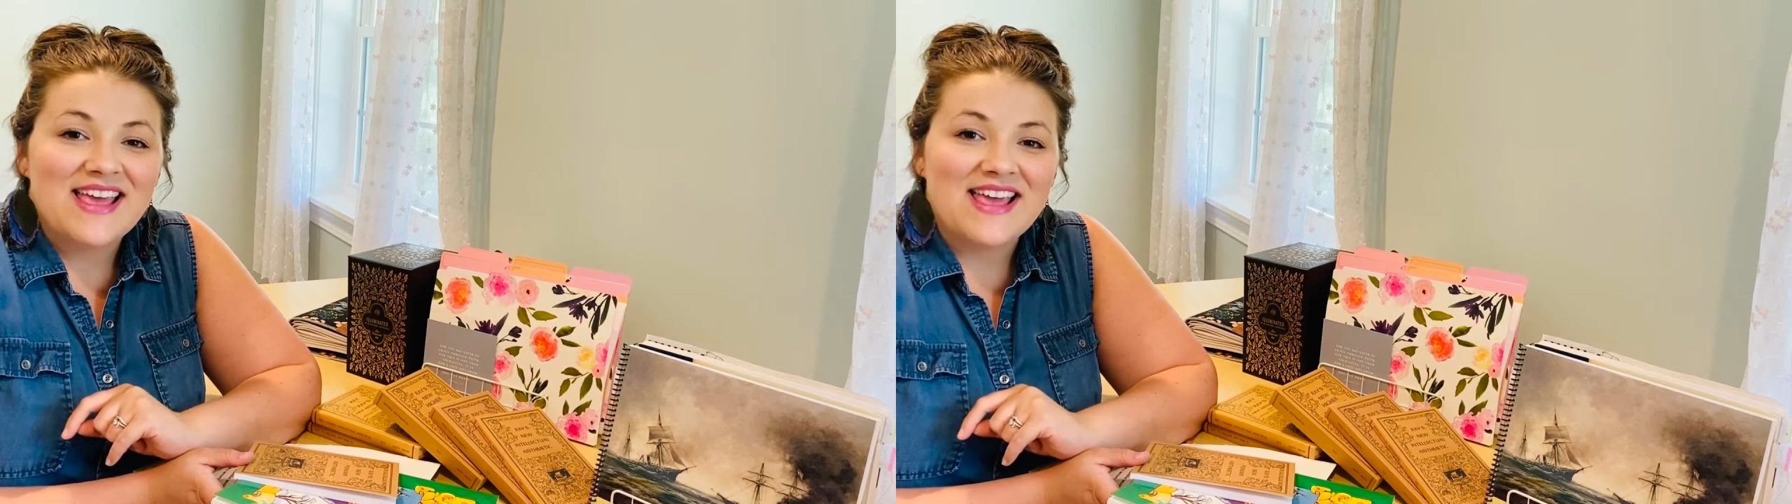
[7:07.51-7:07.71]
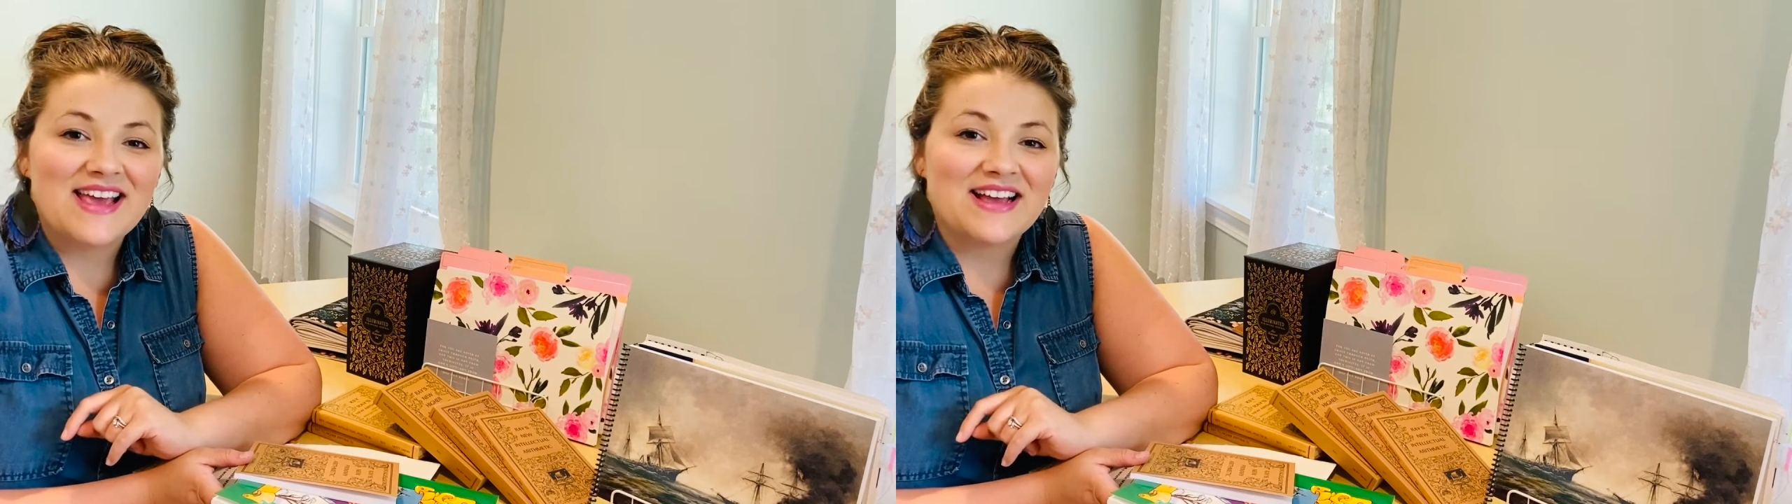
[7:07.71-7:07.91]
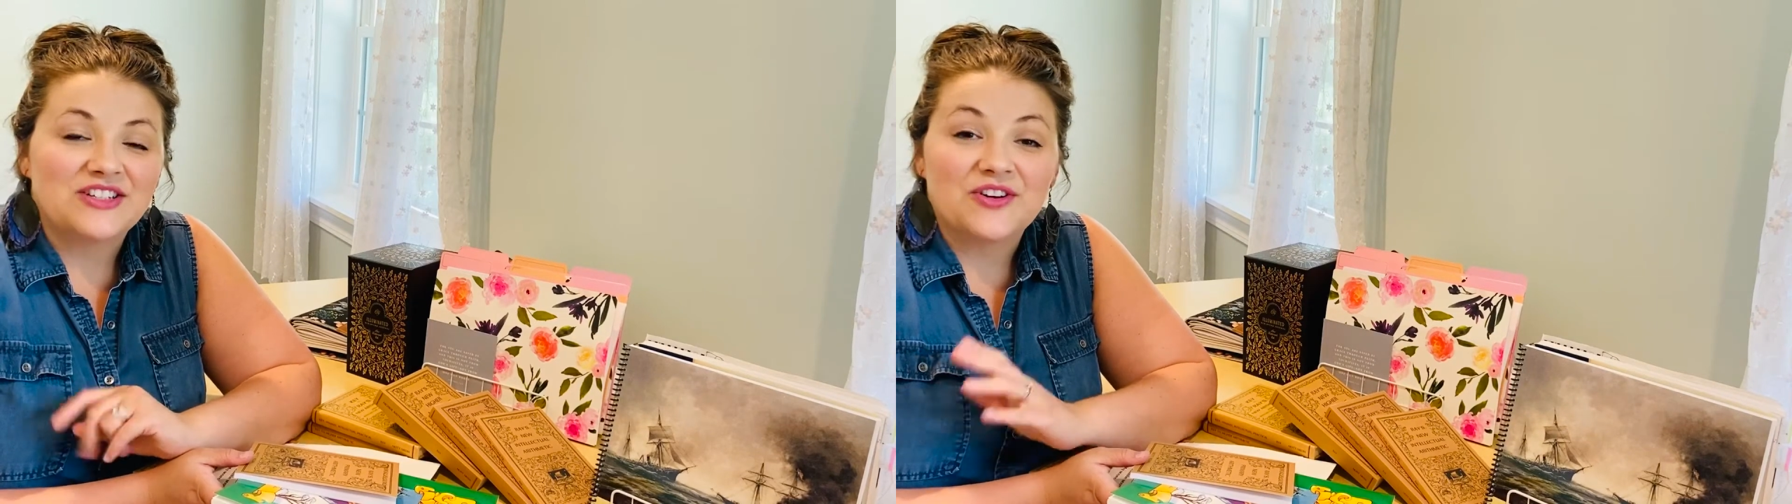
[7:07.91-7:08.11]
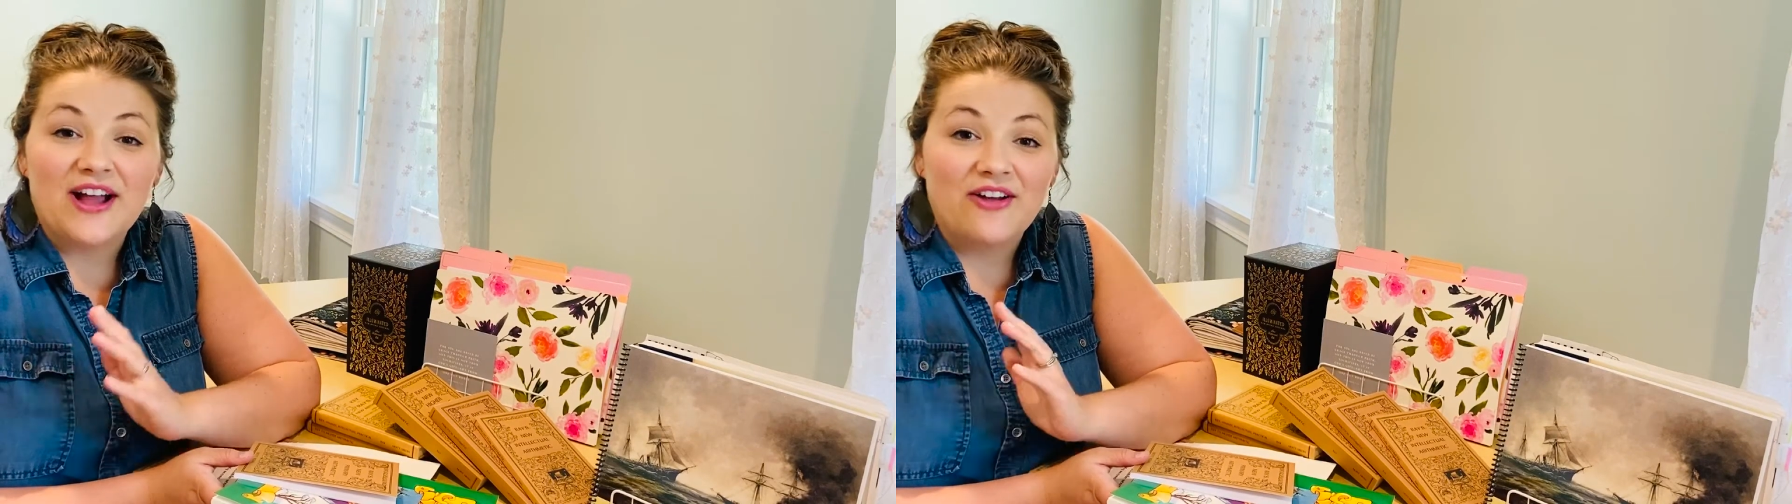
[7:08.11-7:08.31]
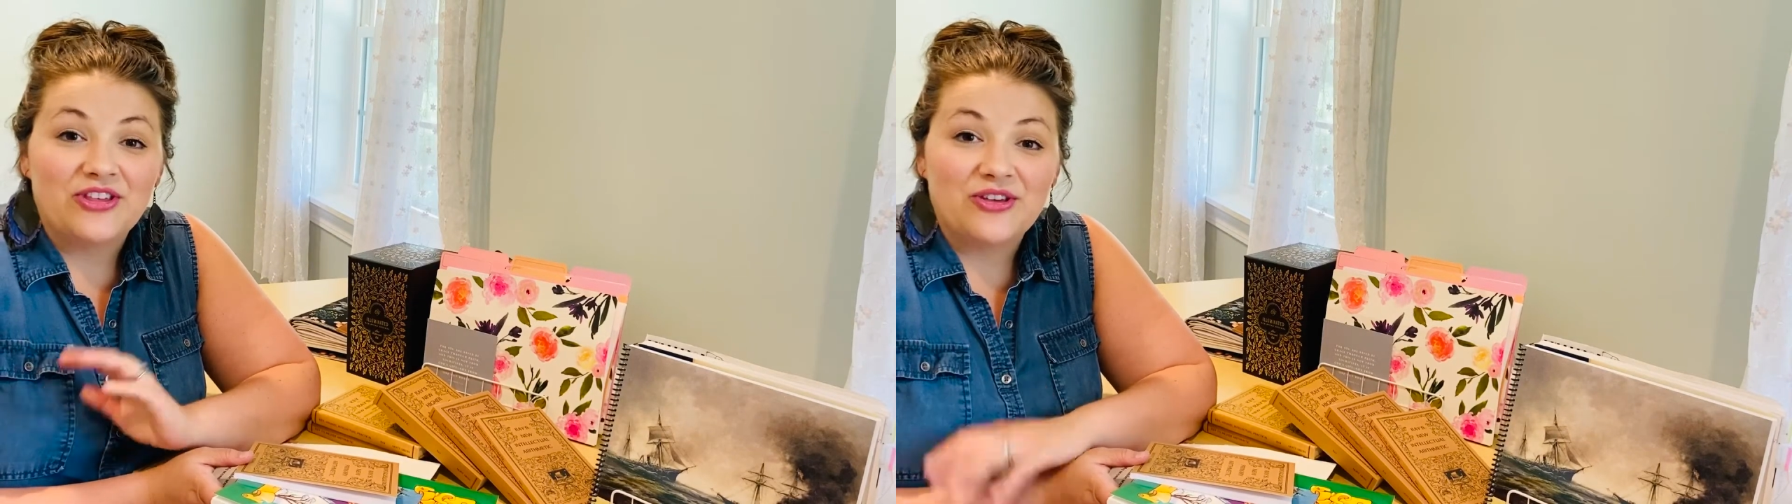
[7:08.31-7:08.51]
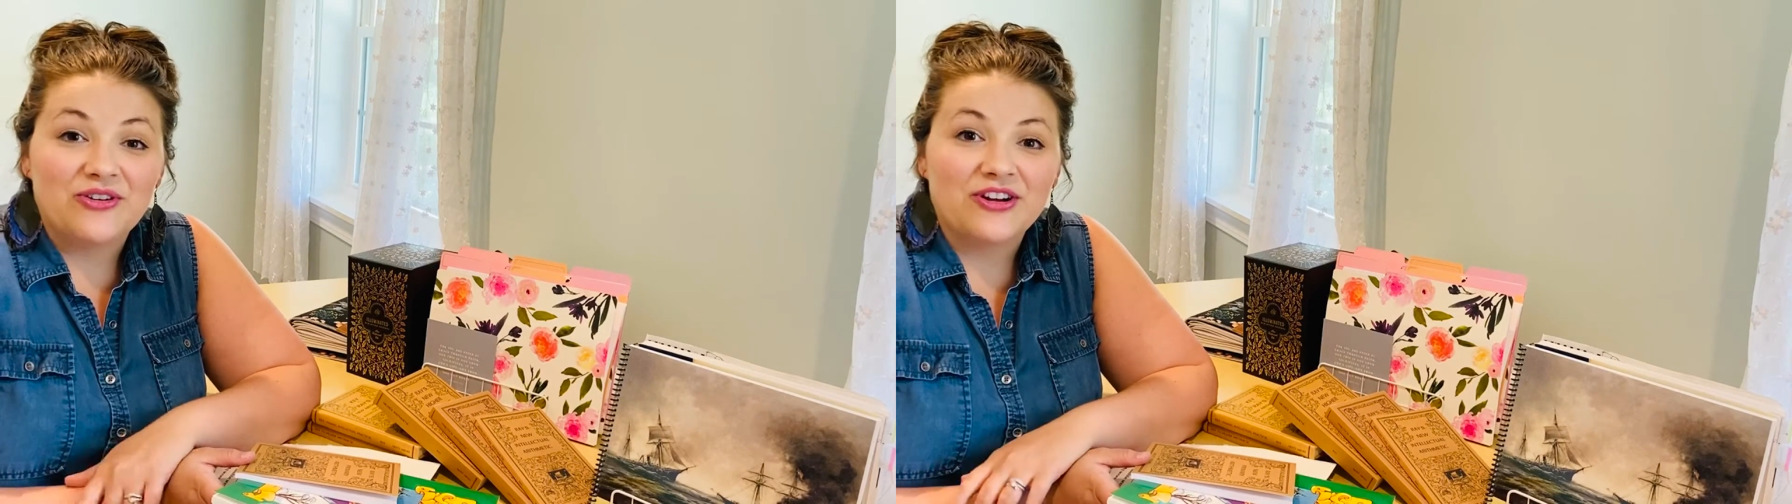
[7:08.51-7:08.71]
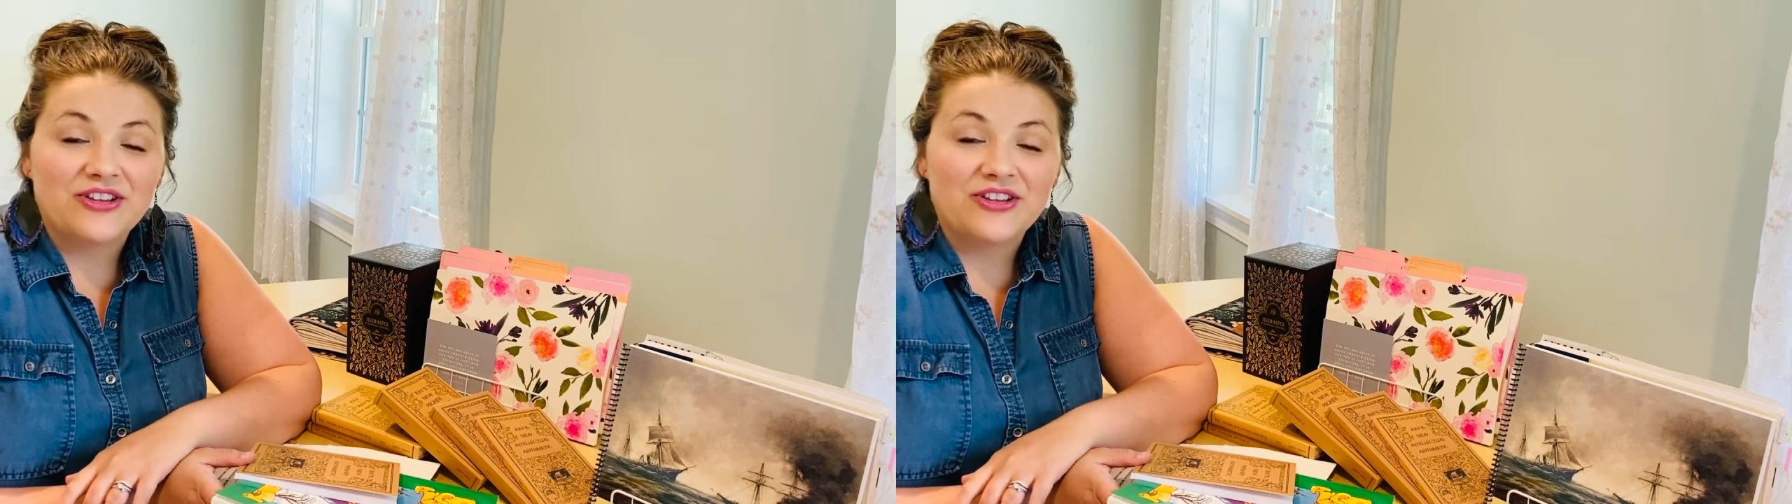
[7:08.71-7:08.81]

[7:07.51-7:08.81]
and or how you're